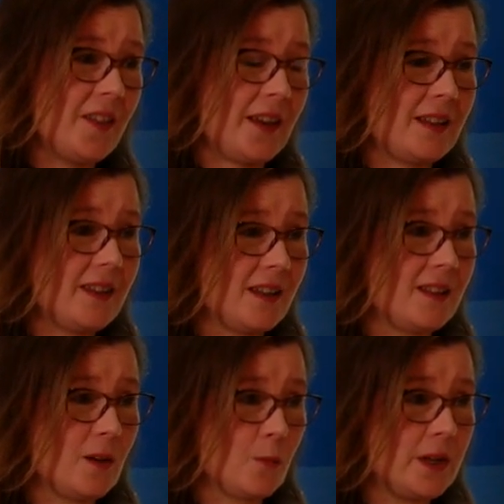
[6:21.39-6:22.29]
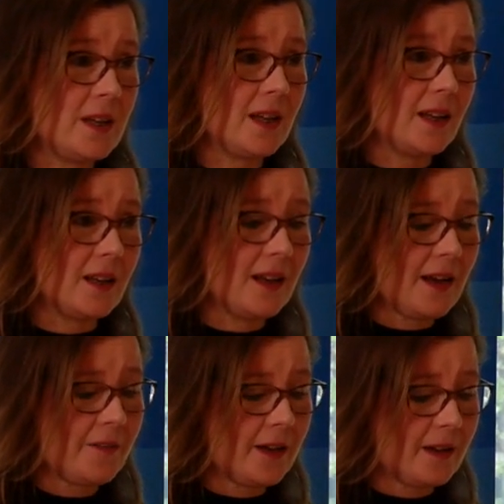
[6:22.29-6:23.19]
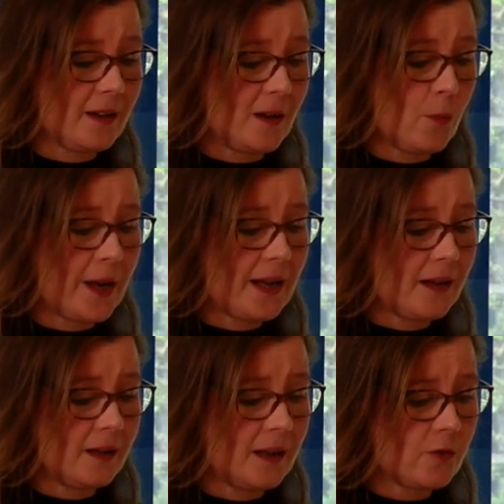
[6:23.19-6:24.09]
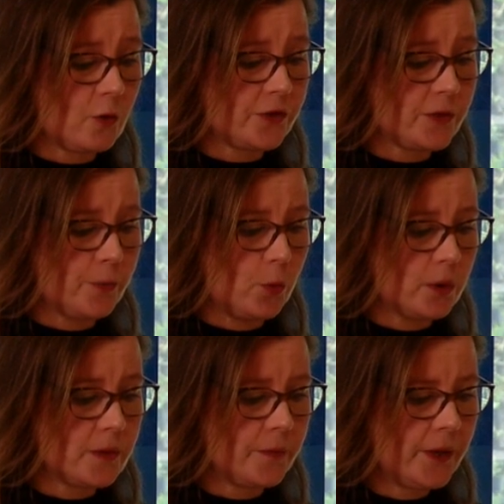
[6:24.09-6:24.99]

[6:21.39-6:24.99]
then I think that we can have a way in across the board.